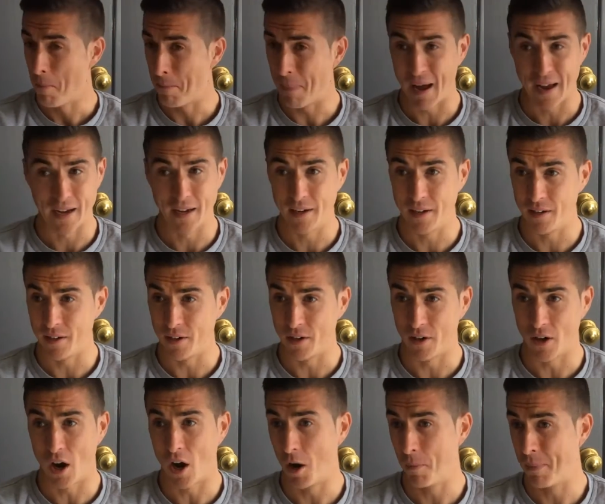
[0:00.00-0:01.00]

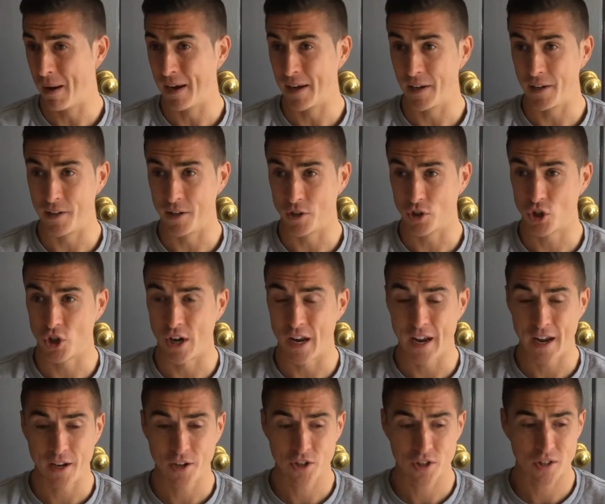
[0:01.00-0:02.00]
heart banging in your
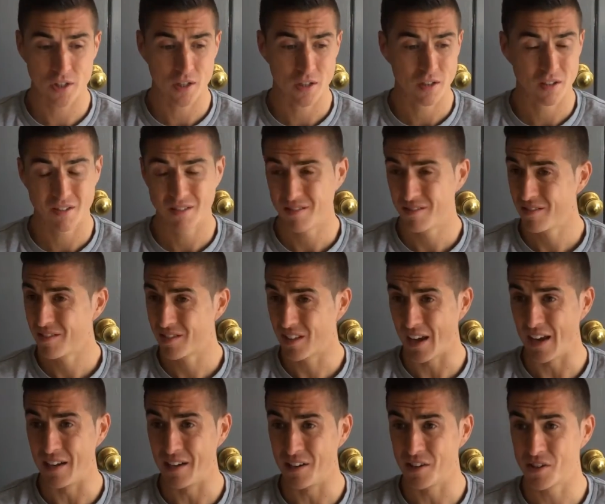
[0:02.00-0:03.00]
chest,
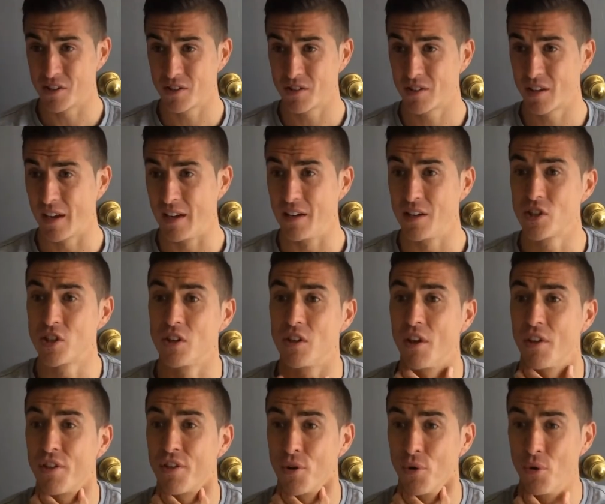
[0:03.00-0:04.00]
tightness in the
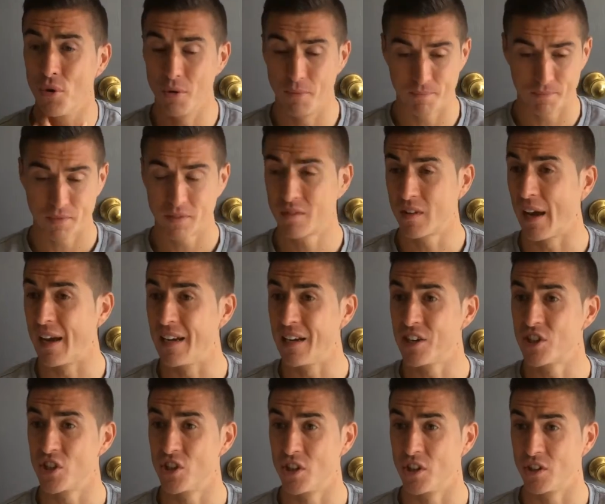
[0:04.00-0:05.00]
throat,
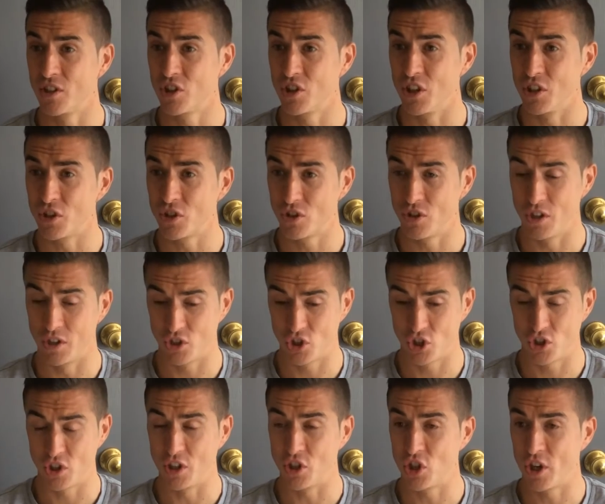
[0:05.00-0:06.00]
tightness in
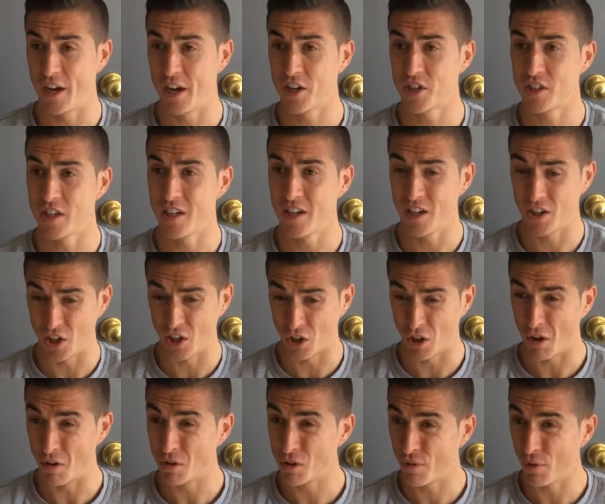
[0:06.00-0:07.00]
the chest area, the
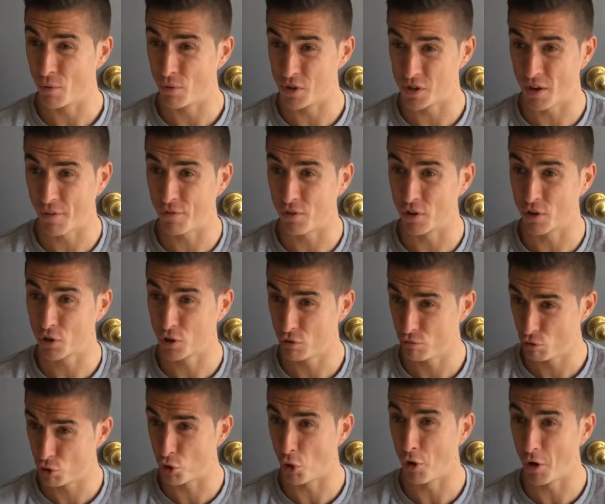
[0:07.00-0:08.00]
lungs feeling as if you're
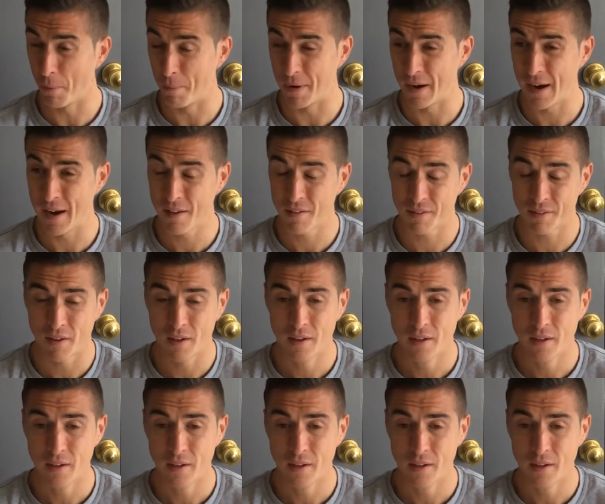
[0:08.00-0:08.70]
short of breath,